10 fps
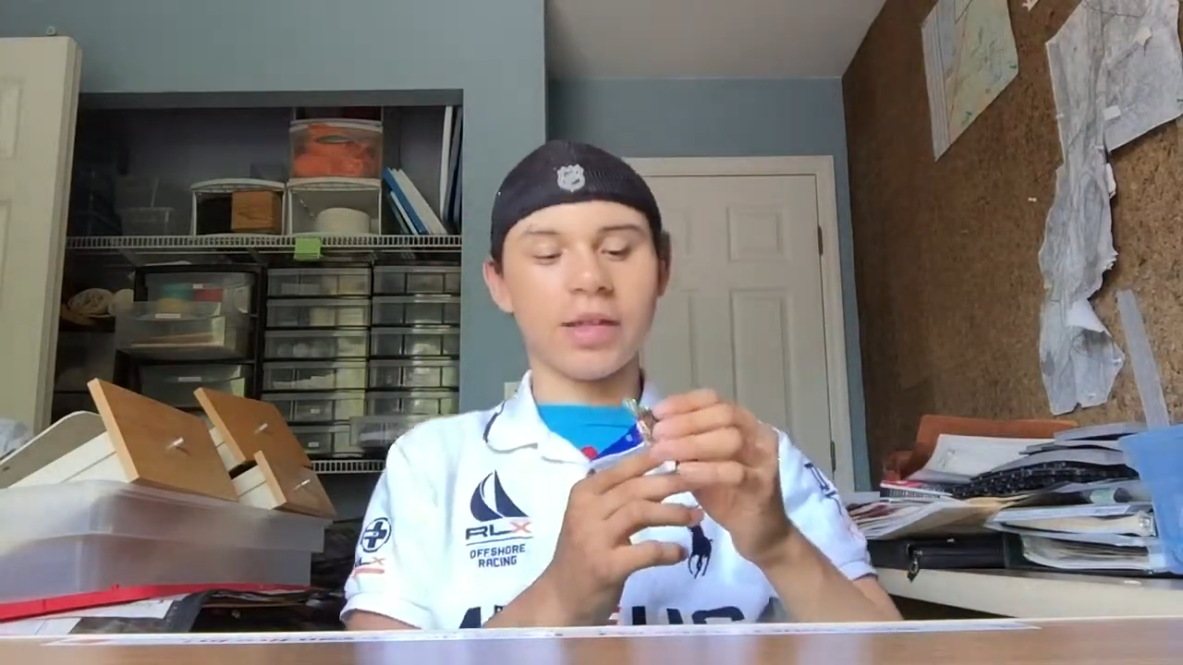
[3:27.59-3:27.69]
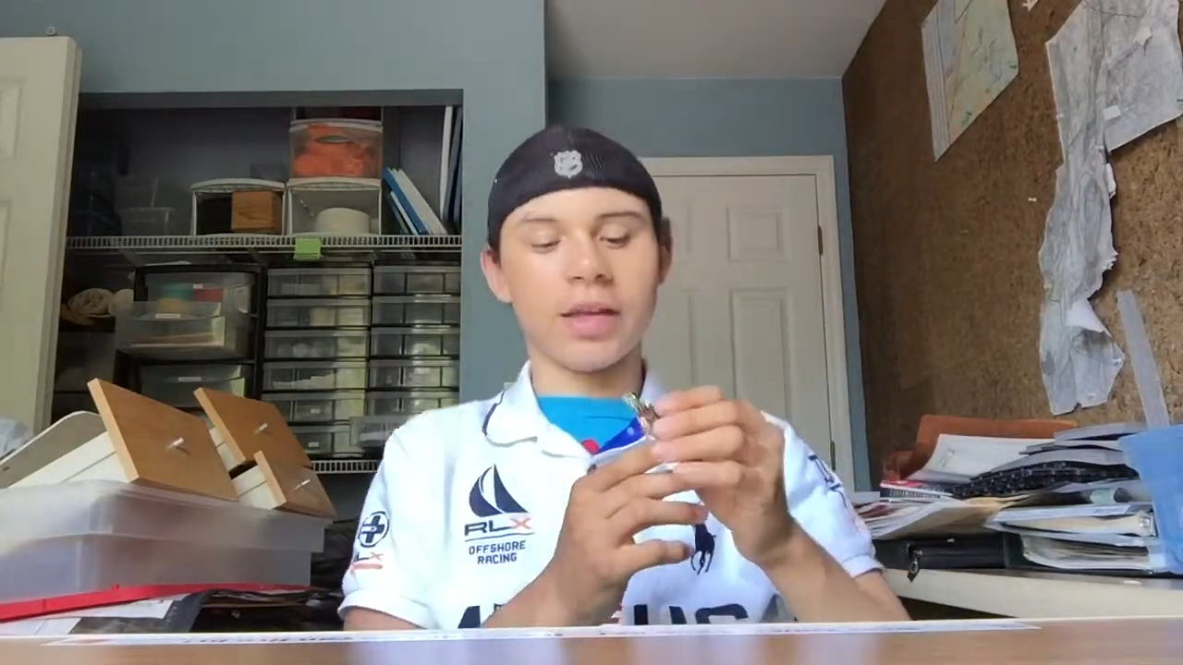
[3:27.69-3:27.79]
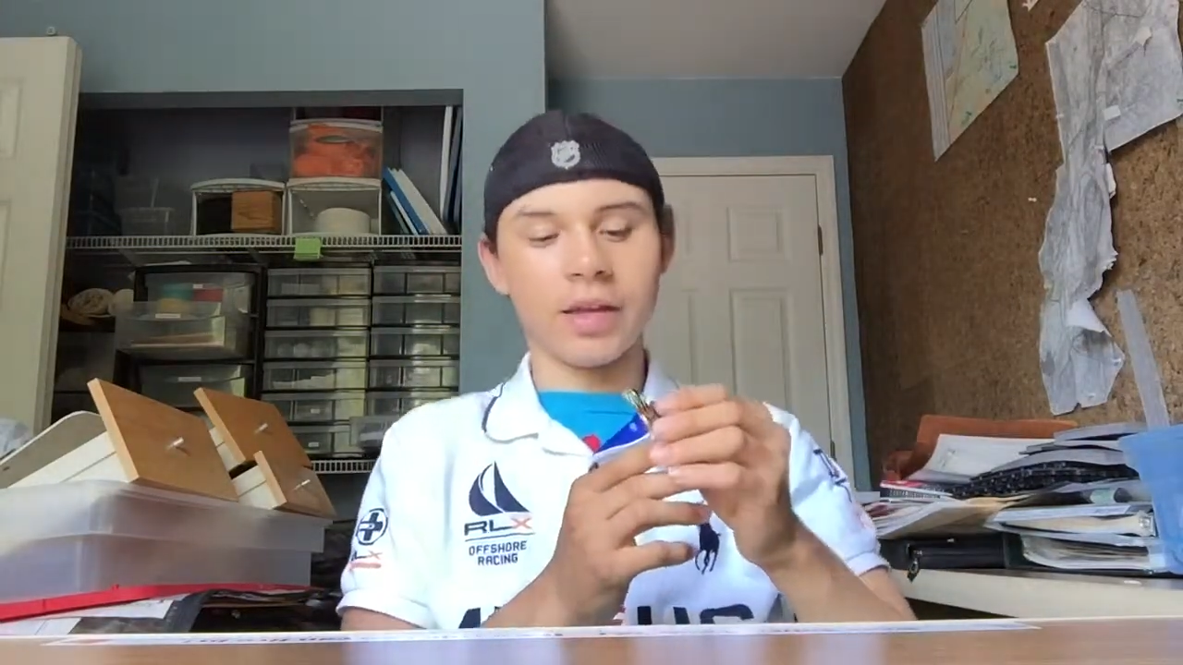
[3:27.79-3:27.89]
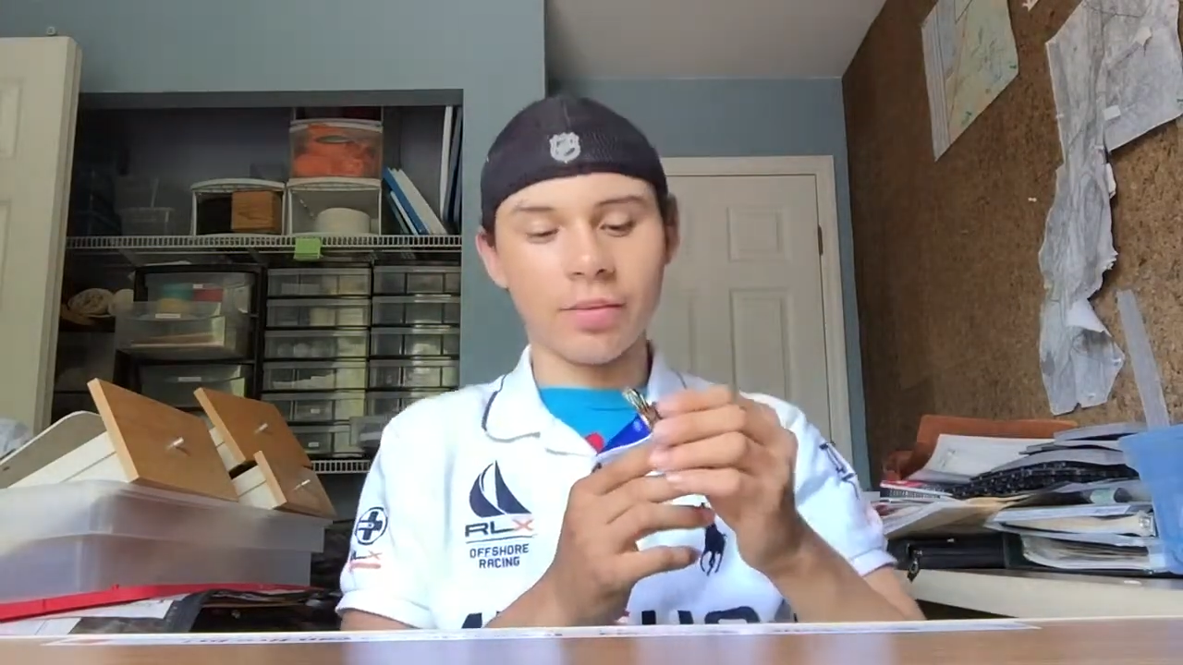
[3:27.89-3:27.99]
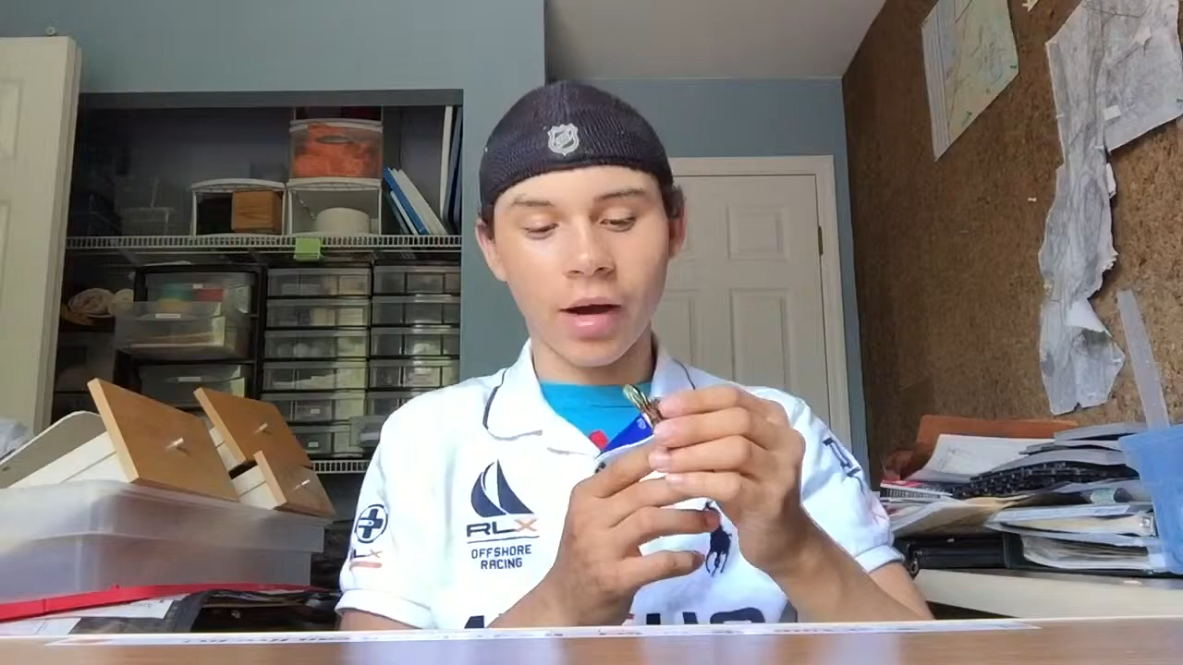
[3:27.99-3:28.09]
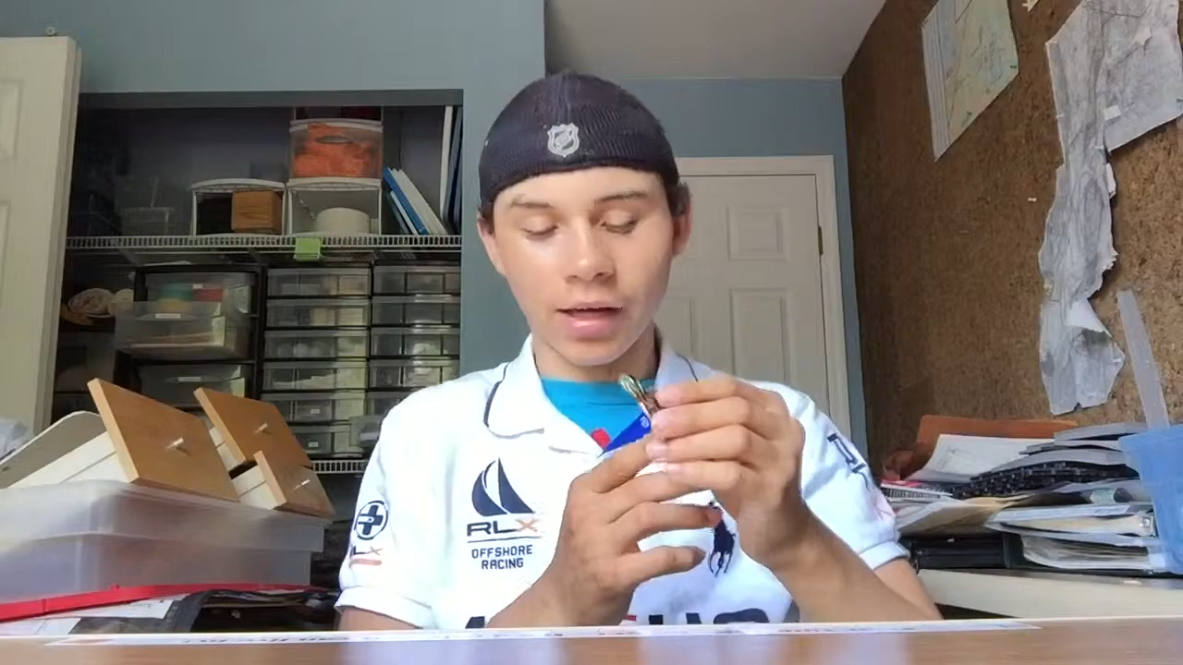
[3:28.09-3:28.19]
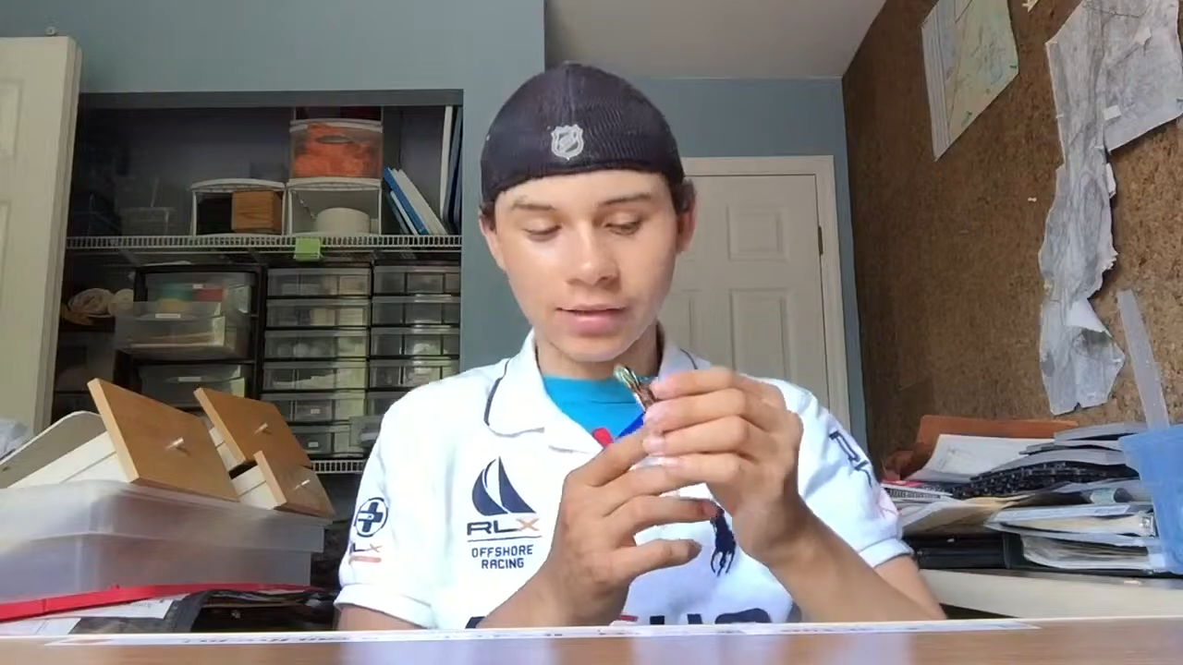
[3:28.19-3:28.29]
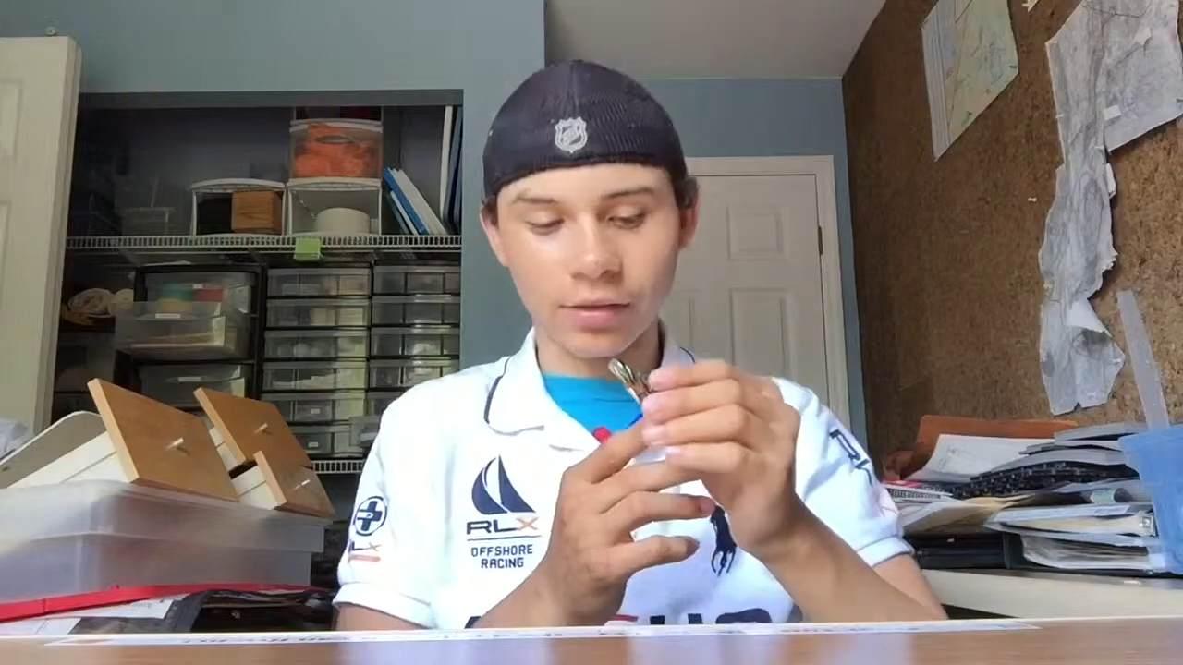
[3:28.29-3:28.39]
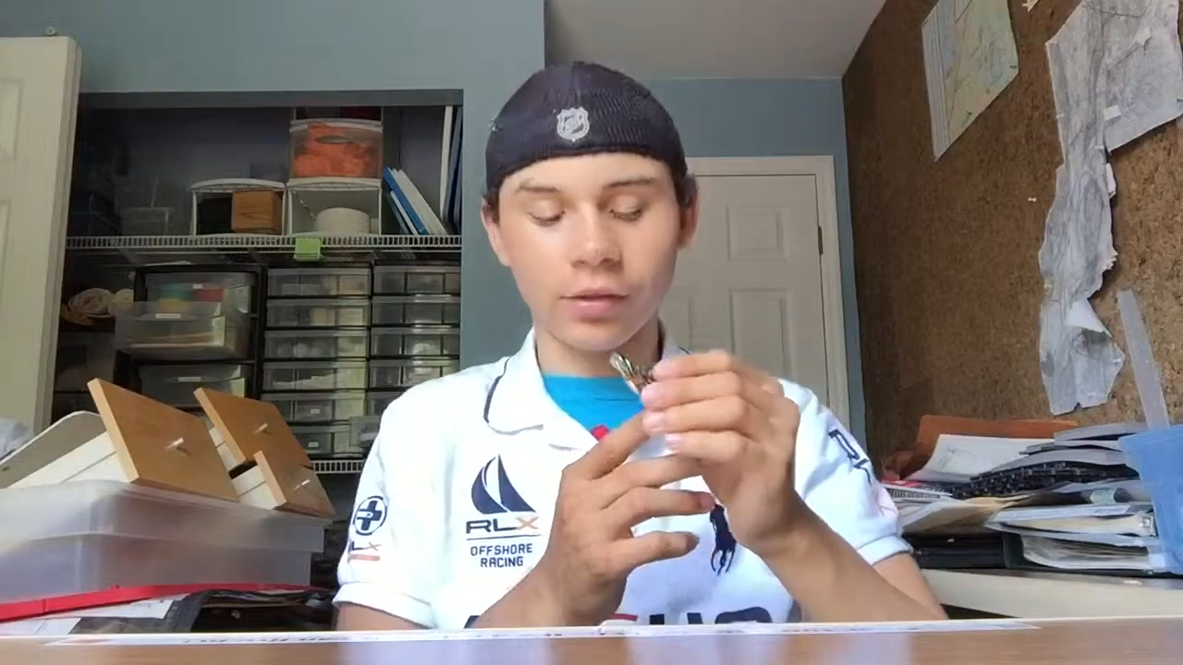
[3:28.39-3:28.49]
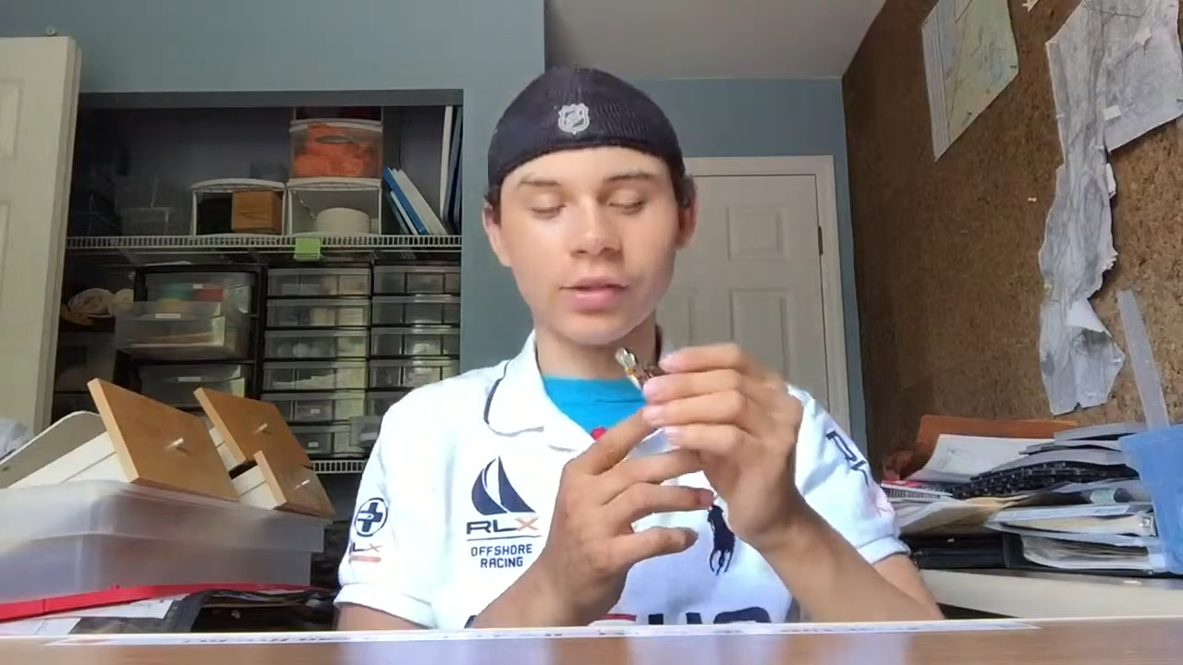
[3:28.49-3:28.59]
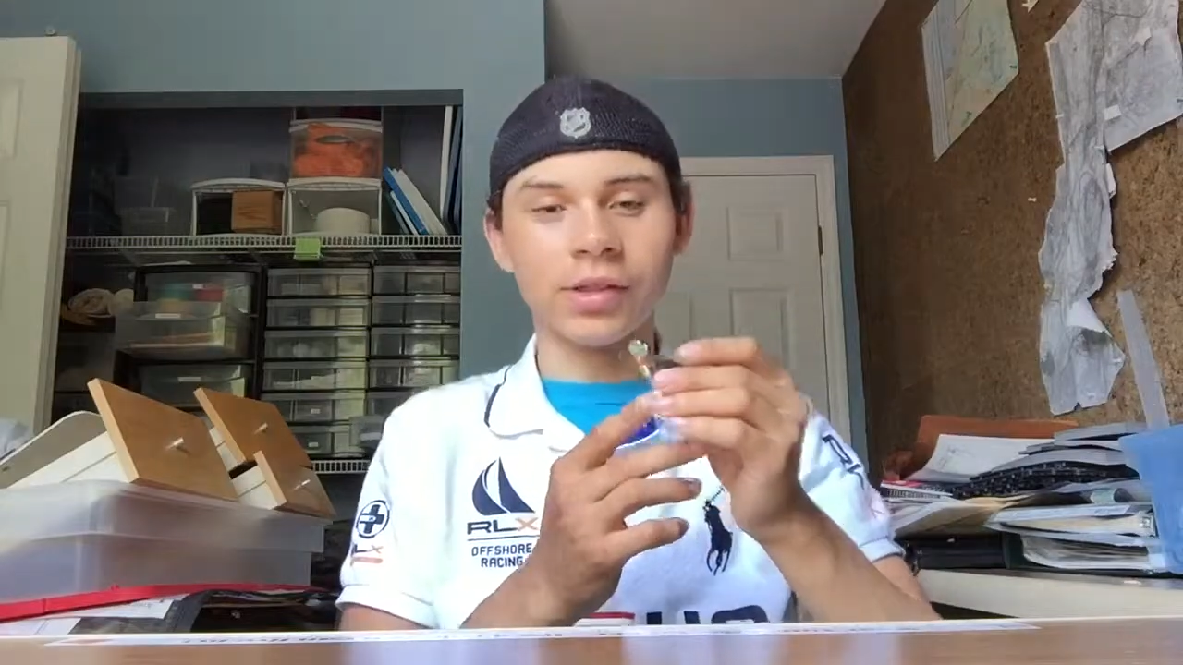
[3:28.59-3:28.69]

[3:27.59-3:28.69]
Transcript: in box turtles